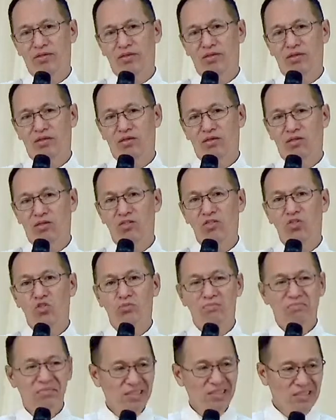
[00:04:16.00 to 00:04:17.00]
or to
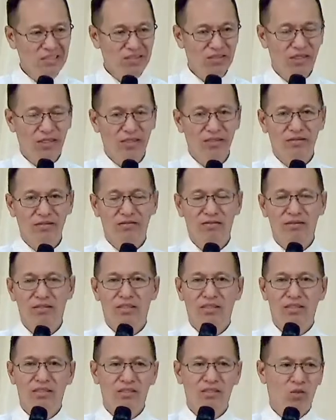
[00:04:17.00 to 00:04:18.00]
meditate
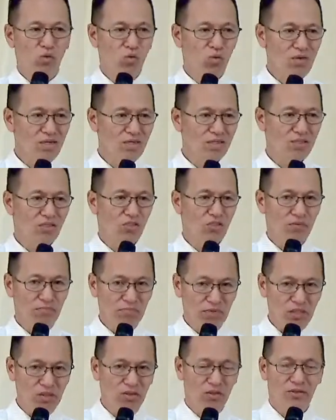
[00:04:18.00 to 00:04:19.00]
the works of the
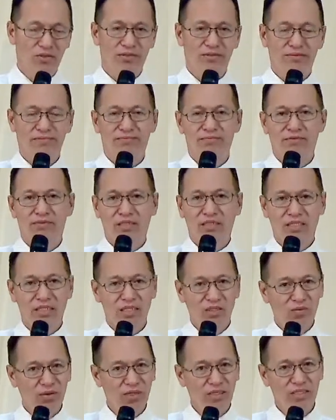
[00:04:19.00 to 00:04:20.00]
Lord na
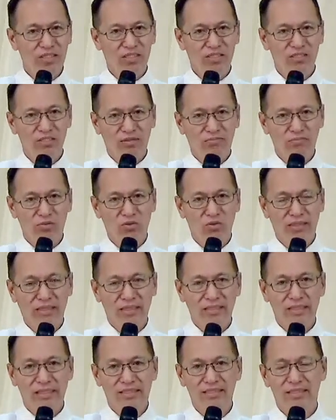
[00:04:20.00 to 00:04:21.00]
ginawa niya sa buhay
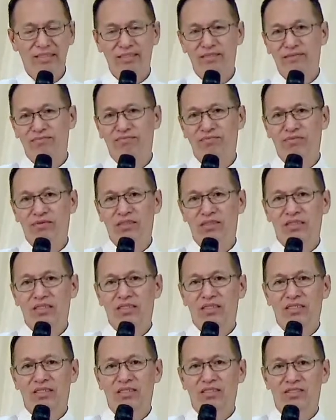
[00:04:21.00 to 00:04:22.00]
natin,
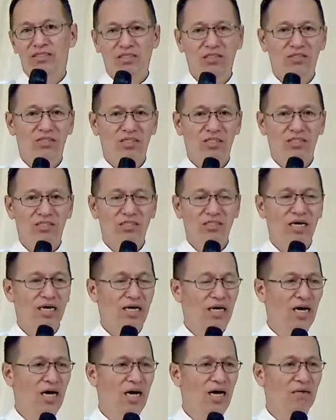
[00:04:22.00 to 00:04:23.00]
this is
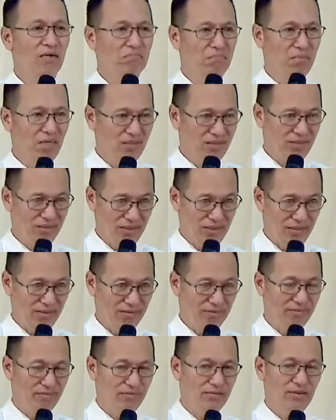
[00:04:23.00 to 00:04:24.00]
amazing.
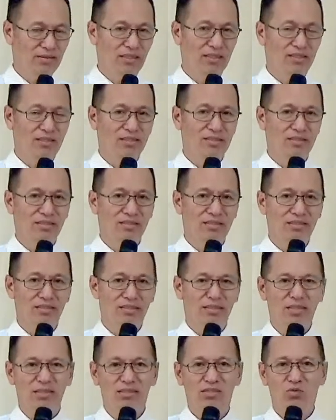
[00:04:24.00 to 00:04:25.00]

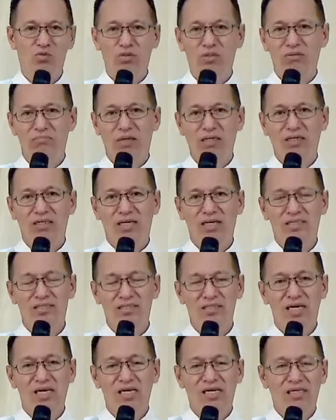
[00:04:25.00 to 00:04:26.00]
This will make us
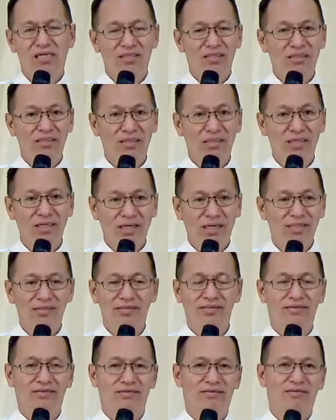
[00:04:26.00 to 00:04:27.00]
glad.
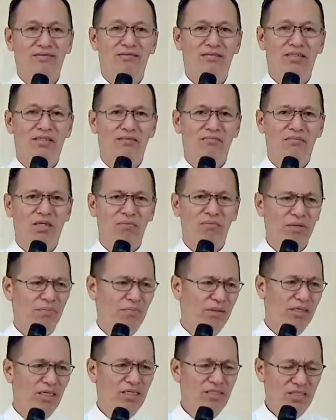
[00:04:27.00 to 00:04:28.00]

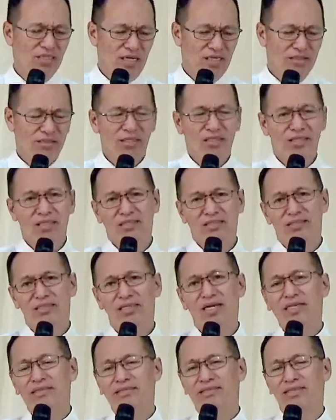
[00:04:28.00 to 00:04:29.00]
Magbibigay sa atin ng
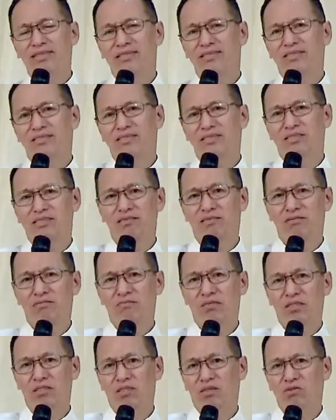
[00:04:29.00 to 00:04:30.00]
gladness
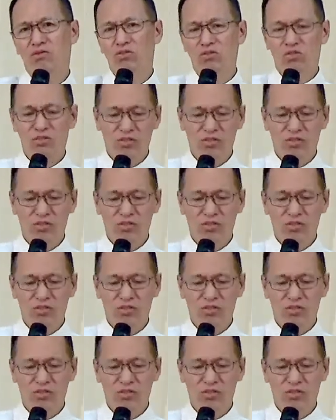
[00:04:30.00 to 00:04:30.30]
because